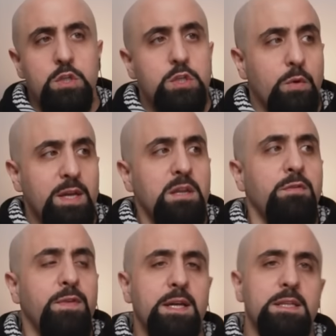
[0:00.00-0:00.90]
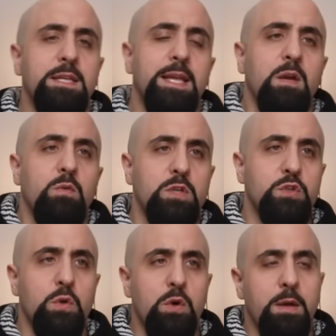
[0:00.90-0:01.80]
So in effect, today we
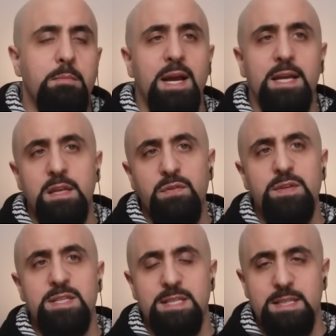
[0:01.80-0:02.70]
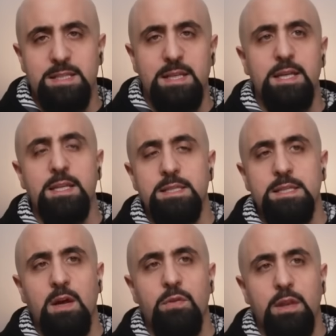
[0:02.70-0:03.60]
saw a magnificent scene in
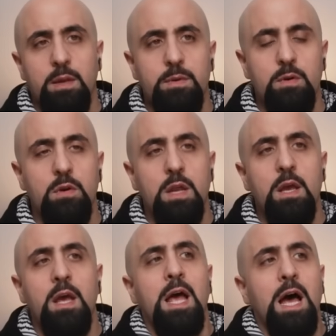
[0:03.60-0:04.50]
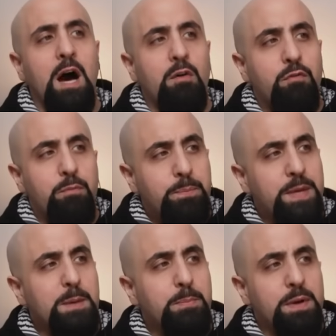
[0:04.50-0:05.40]
South Lebanon of
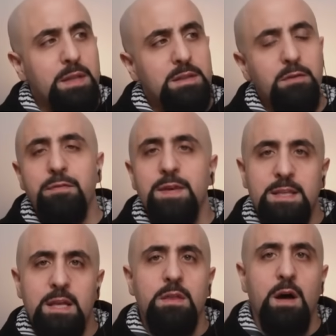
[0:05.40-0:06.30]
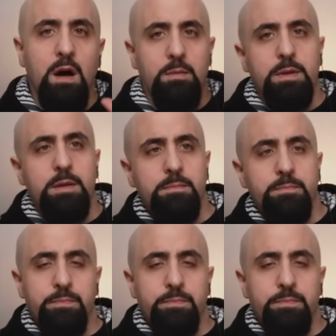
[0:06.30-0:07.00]
people defeating the army.